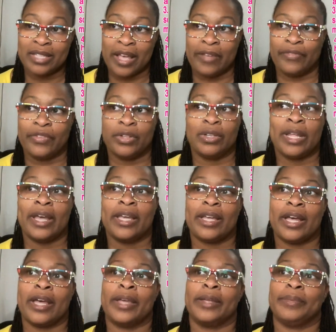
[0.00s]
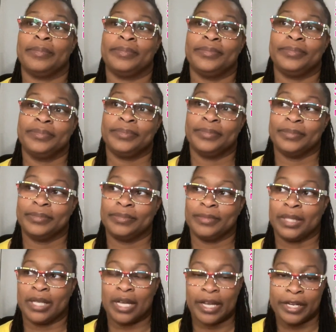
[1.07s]
I feel like I am
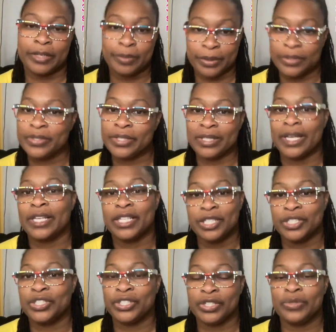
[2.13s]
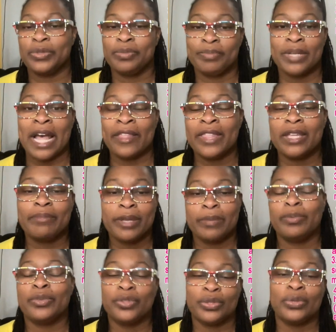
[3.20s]
a kind person, like in general. I think
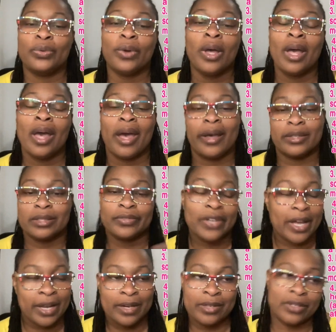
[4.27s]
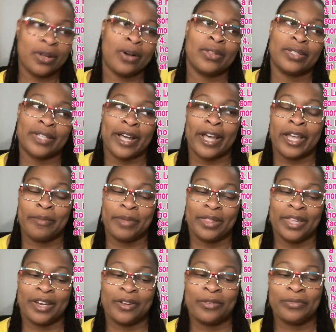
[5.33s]
people do acts of kindness all the time and
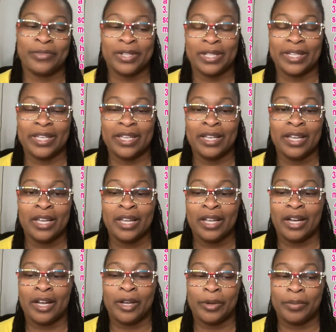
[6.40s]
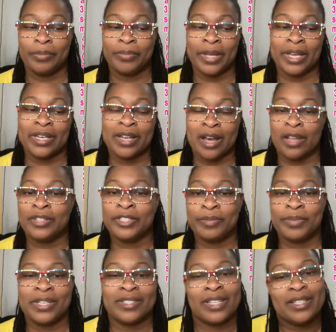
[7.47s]
they don't really um, acknowledge it
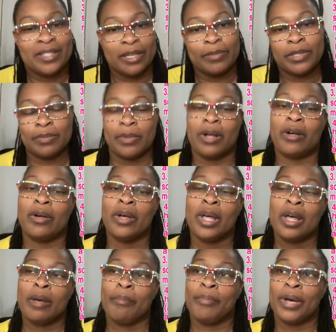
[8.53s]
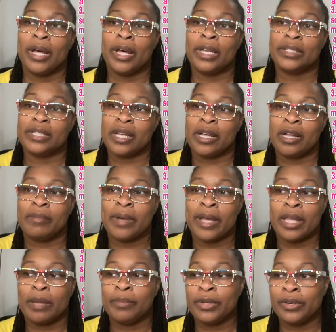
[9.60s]
because they seem small. But um, I
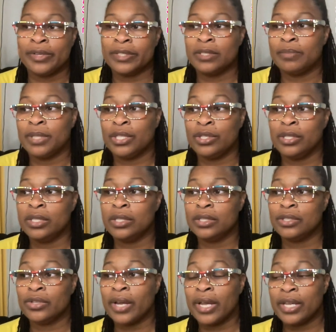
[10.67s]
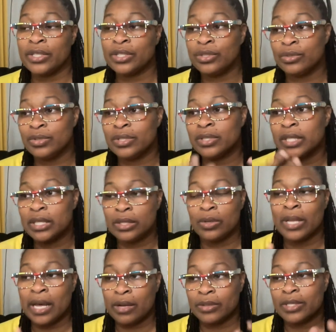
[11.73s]
am going to be trying to
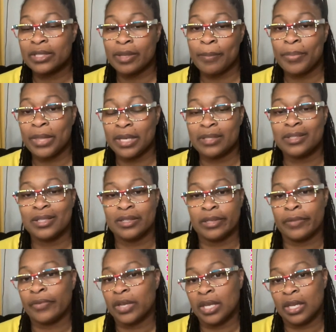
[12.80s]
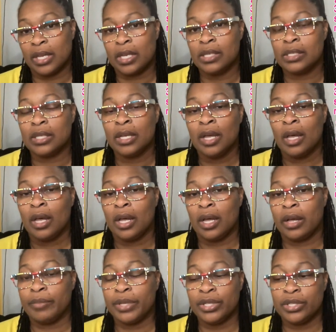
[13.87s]
single out something significant
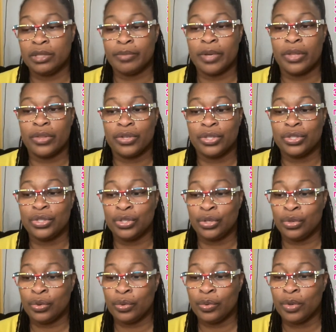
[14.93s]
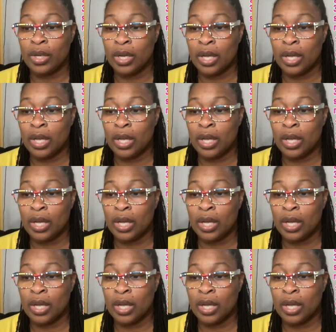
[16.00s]
um, each month to do.